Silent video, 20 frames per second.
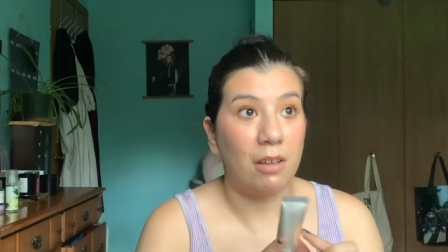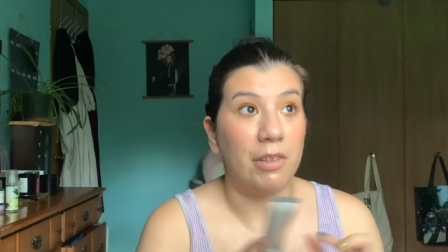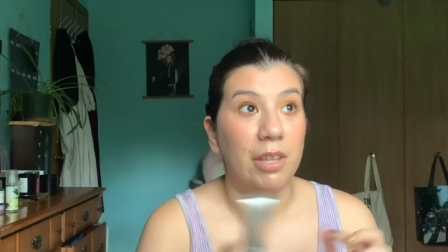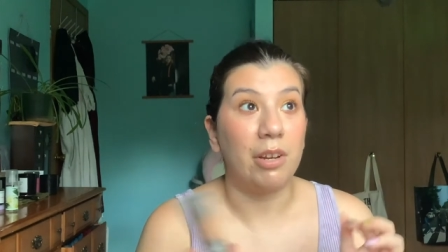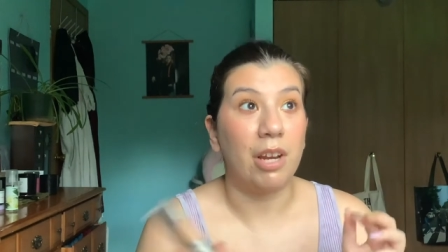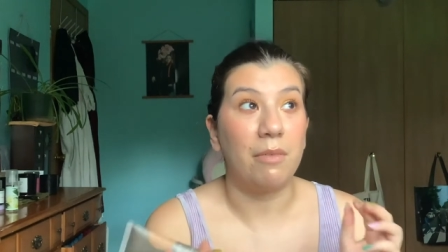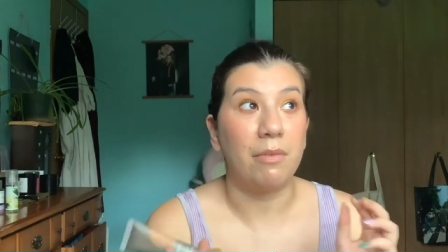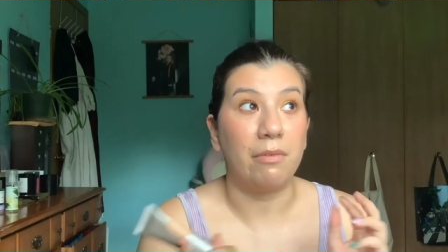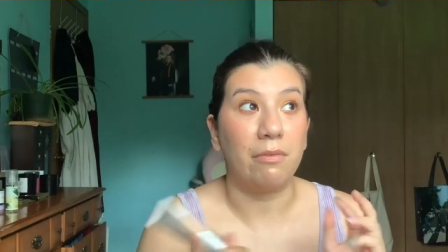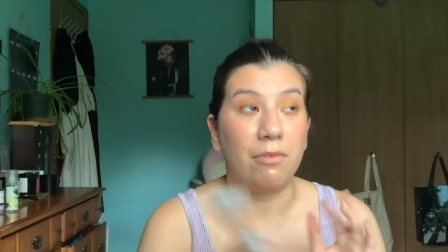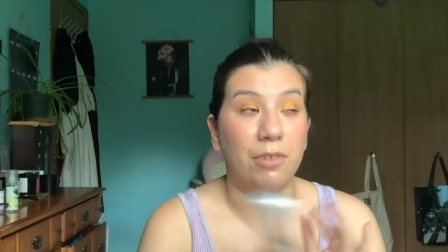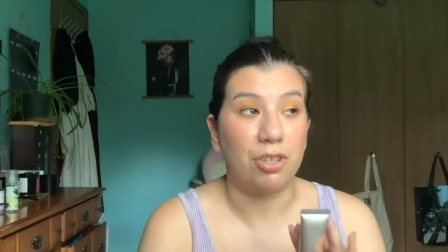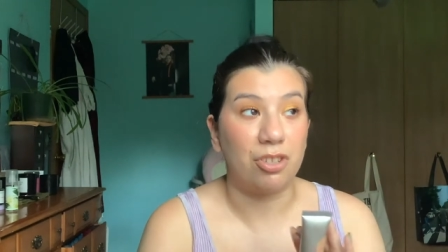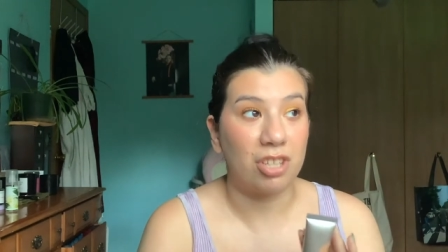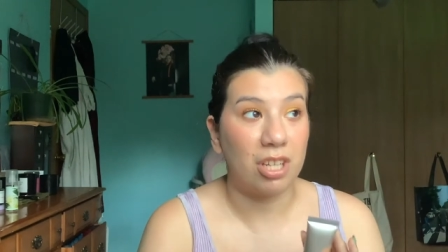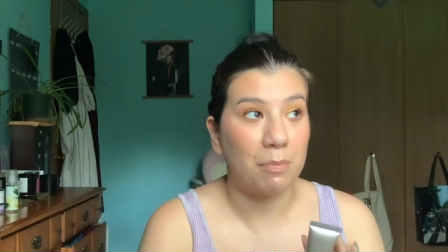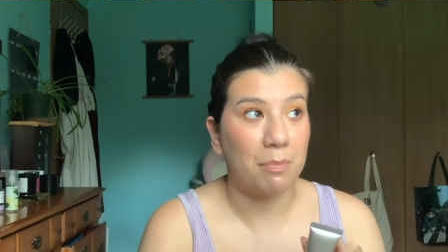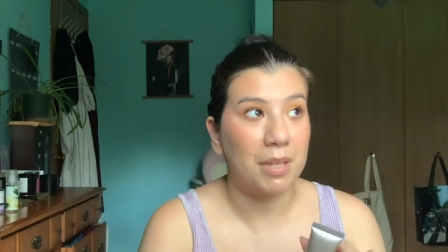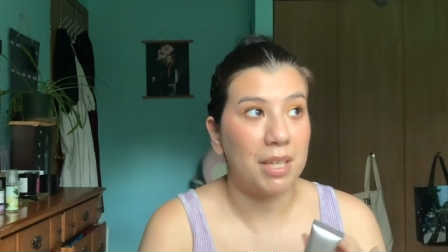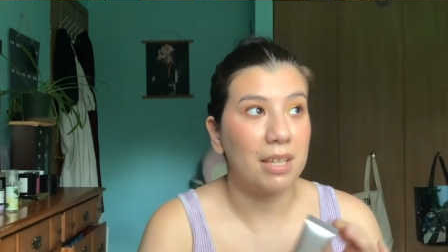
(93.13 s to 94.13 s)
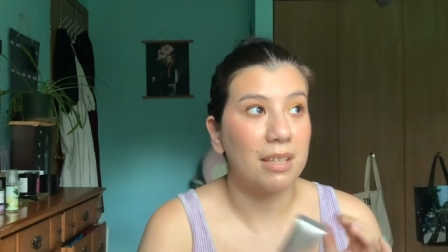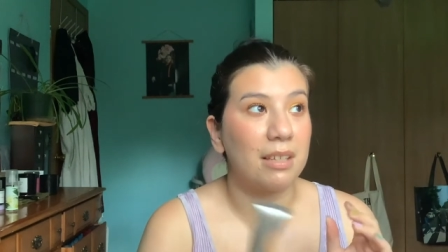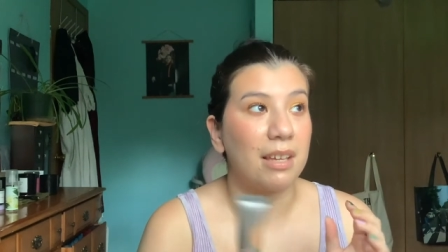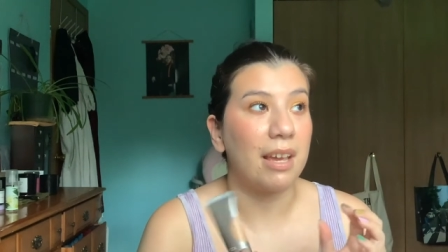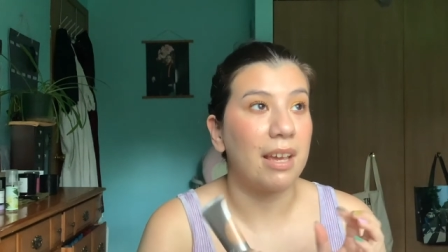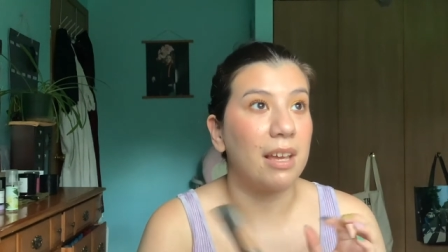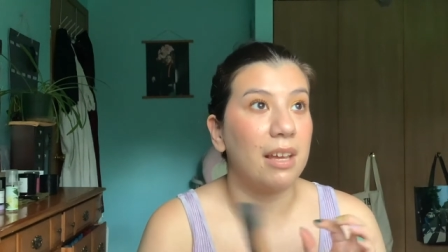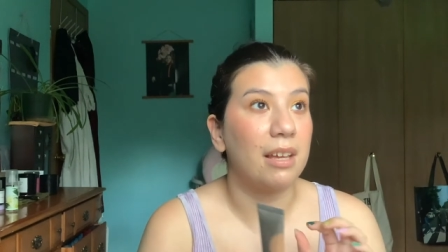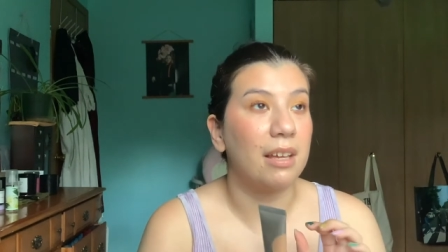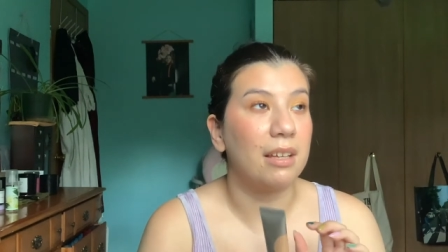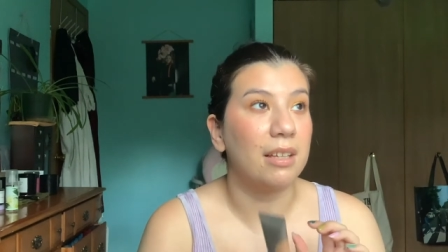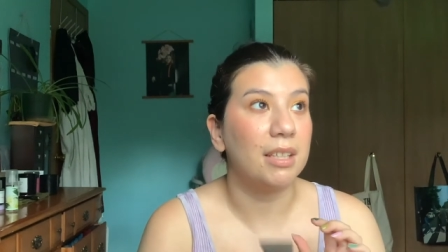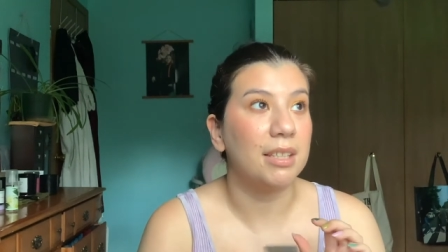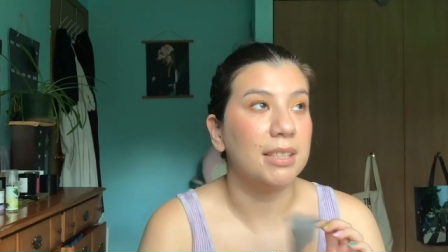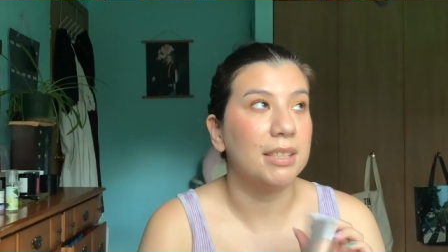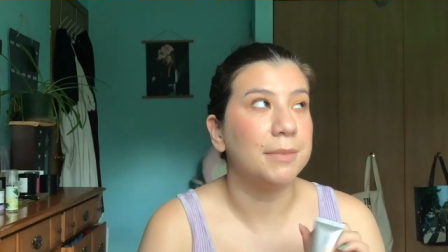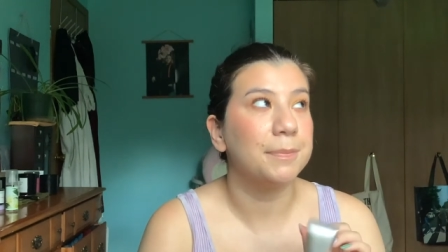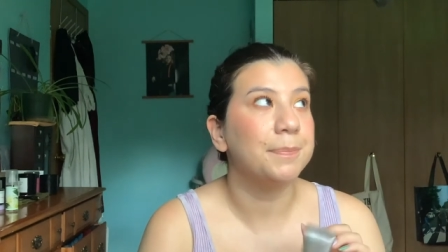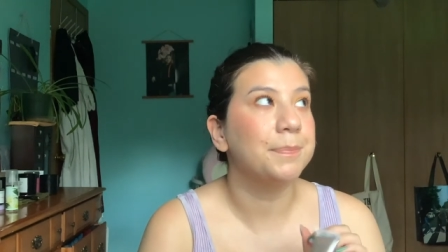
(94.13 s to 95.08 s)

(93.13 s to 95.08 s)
they're having free shipping, and